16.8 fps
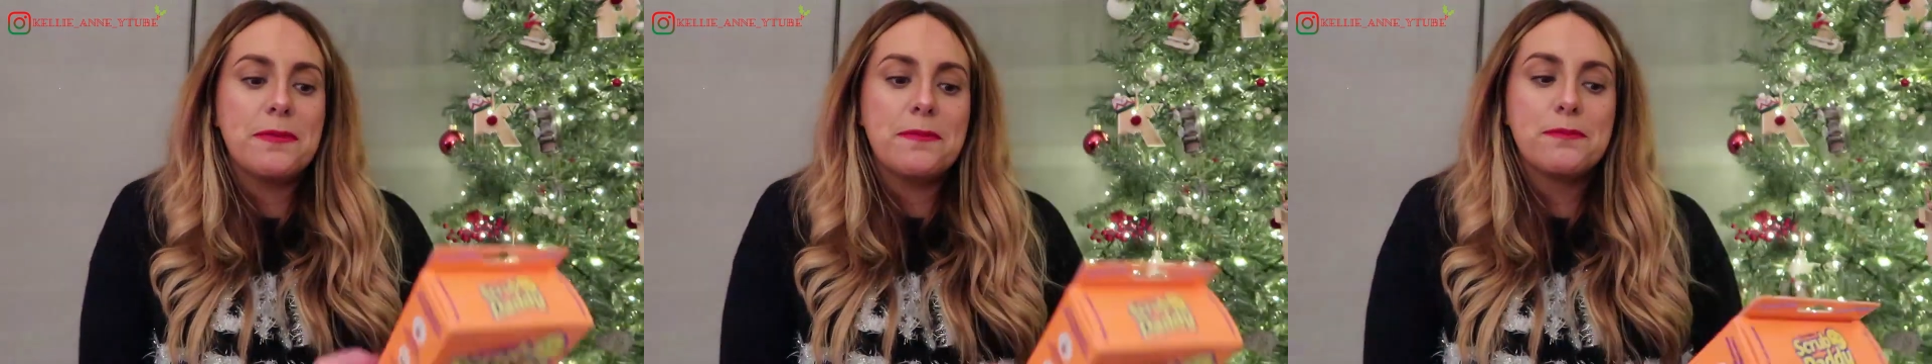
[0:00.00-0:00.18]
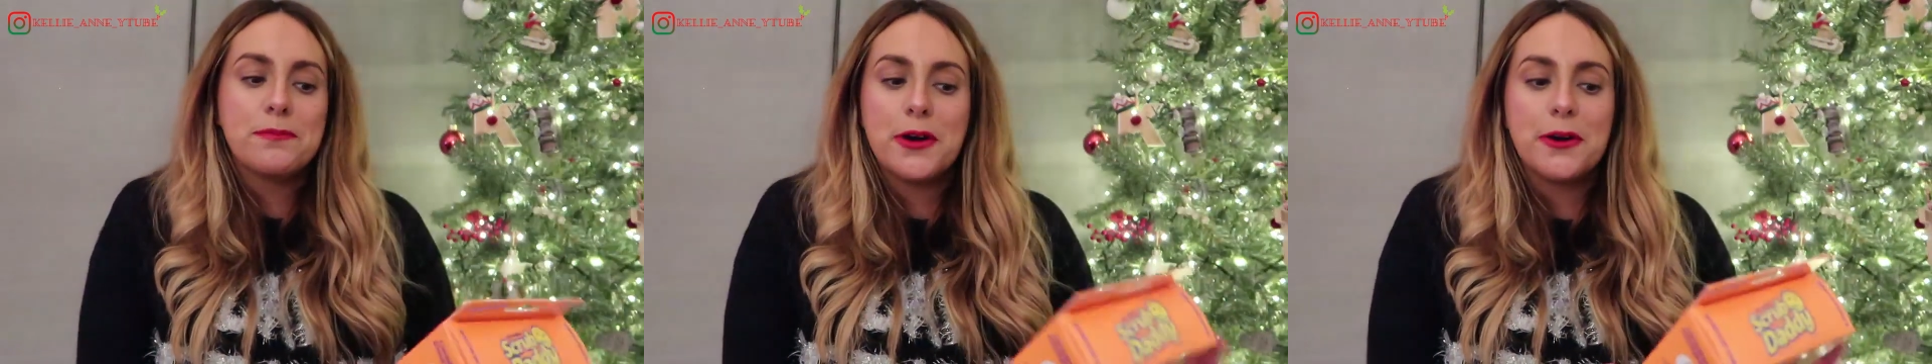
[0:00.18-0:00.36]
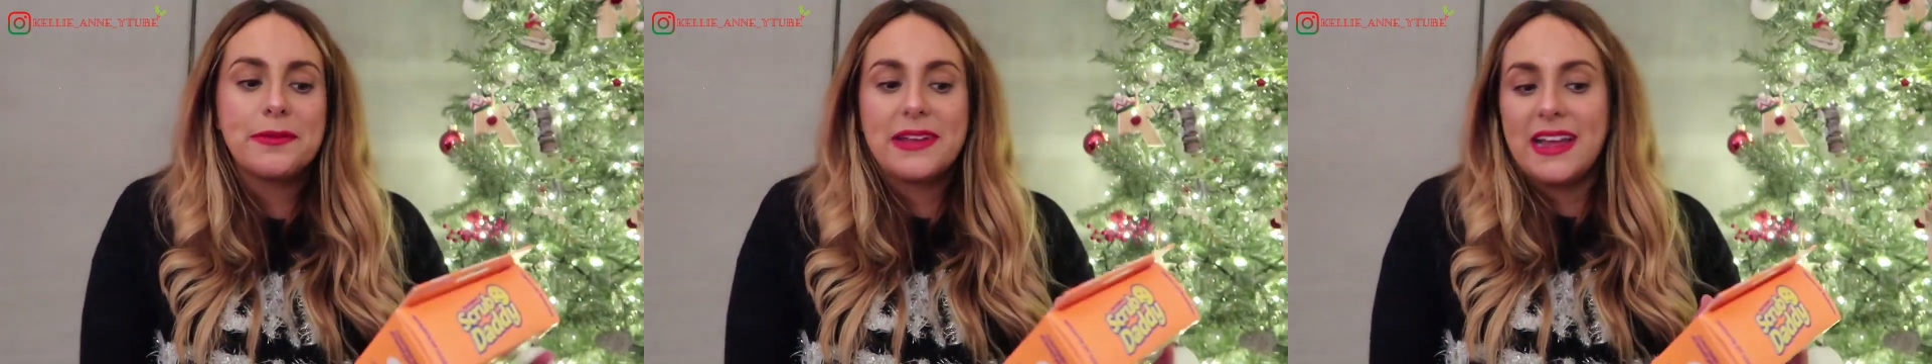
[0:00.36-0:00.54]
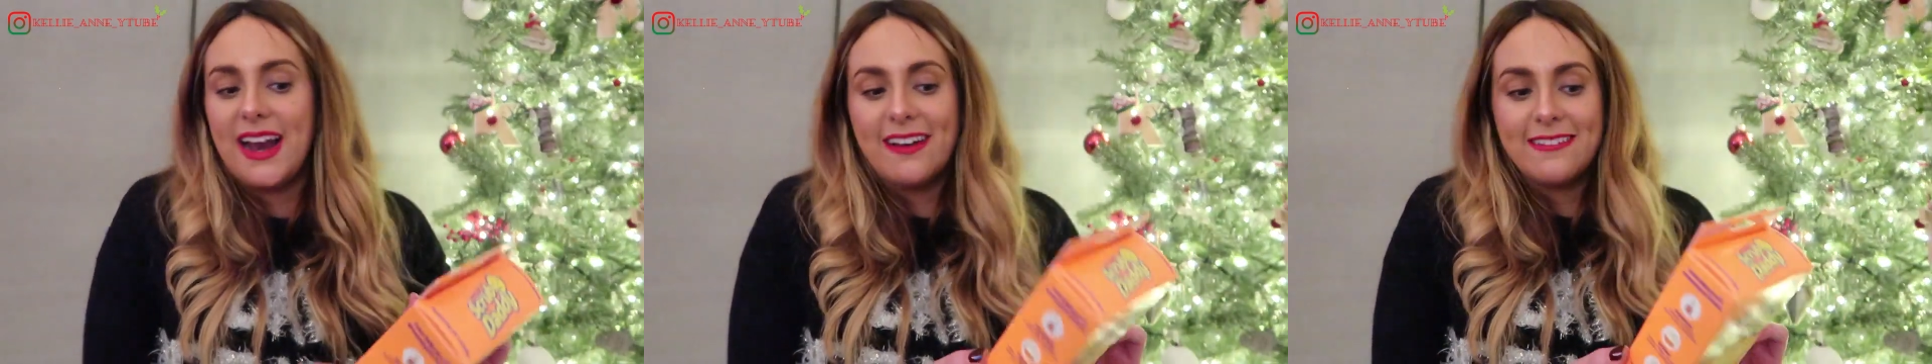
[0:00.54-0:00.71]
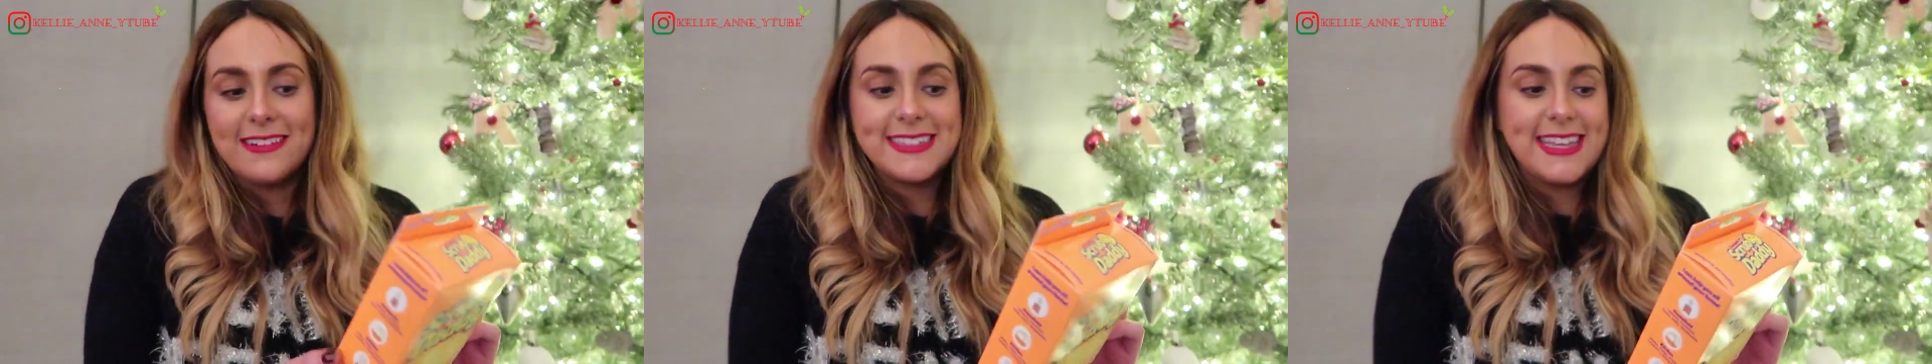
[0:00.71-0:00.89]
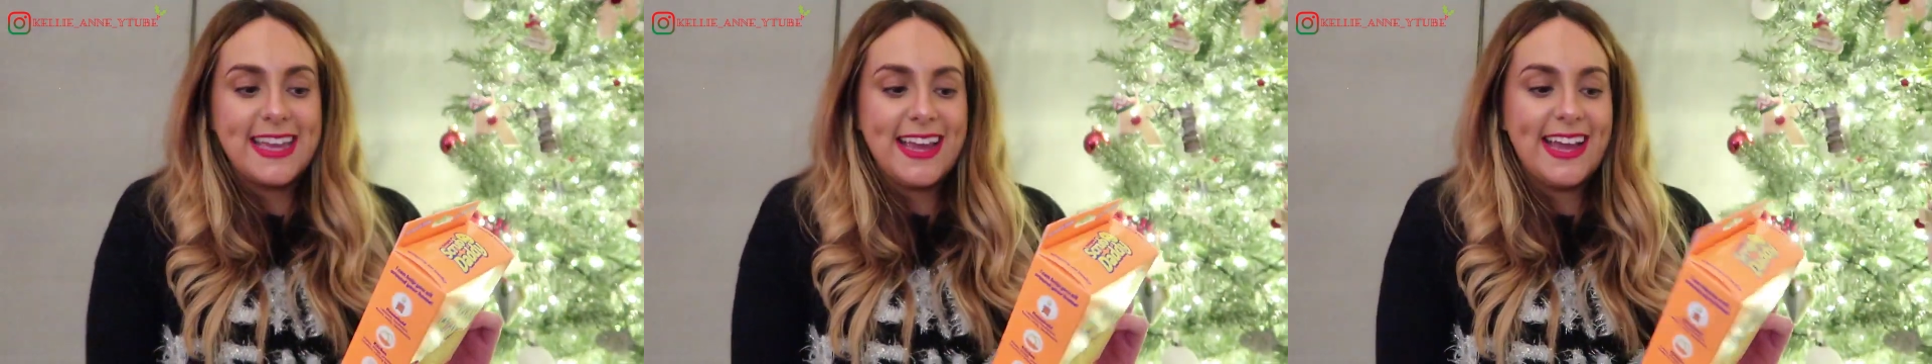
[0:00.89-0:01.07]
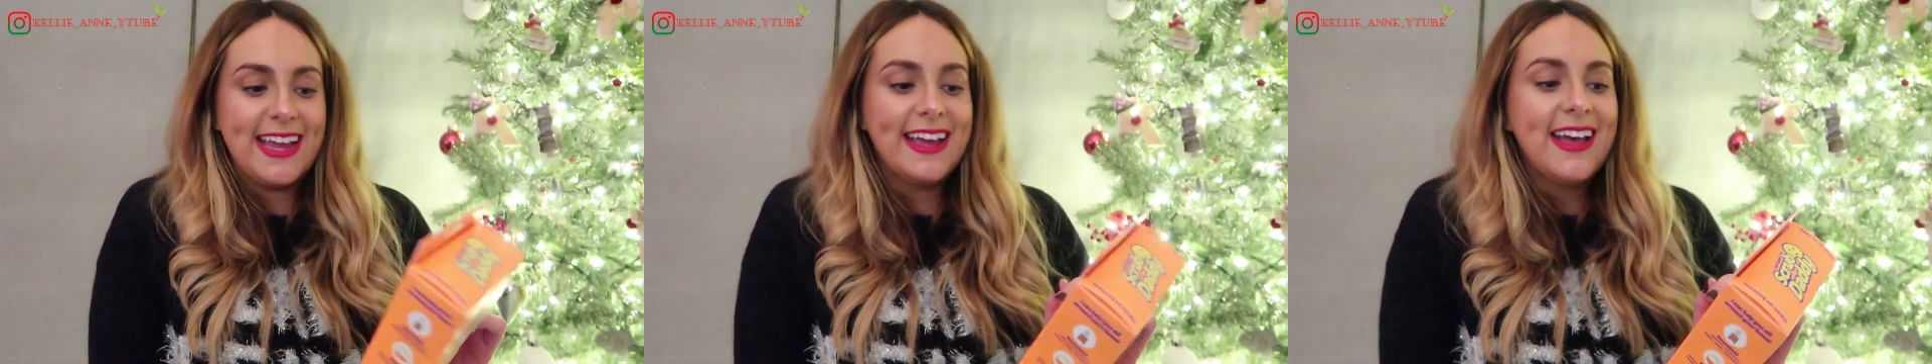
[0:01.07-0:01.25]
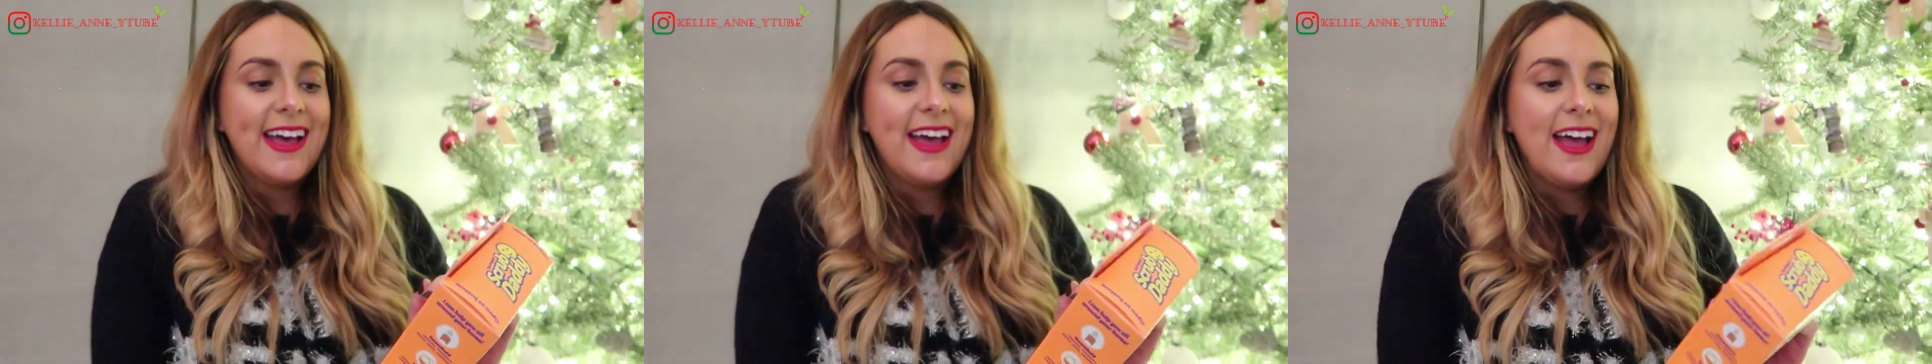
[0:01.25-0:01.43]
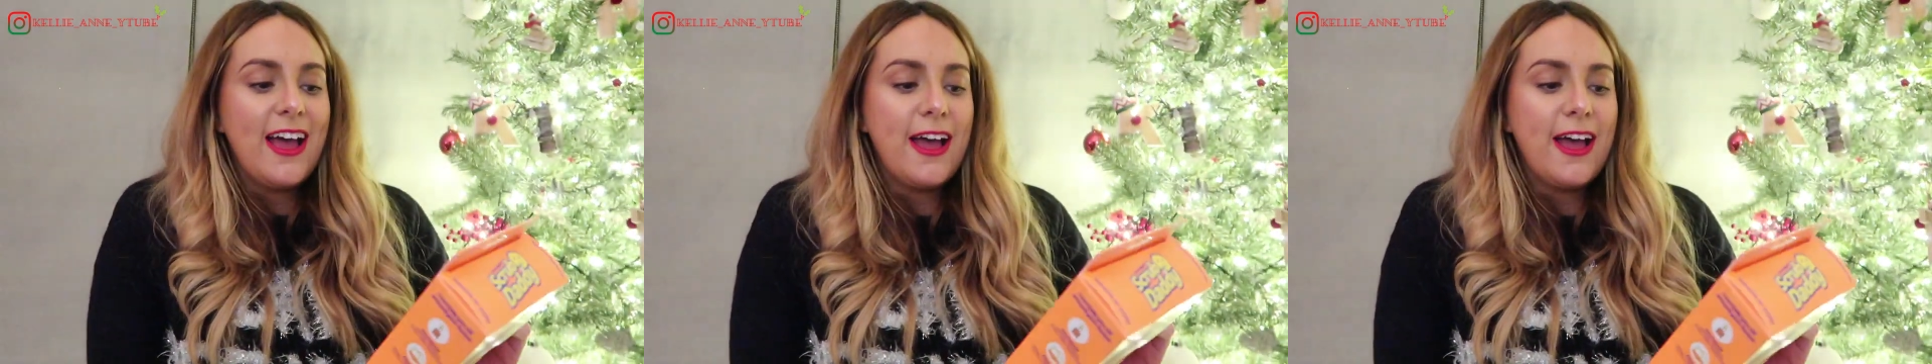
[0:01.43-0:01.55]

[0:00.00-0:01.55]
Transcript: in popularity,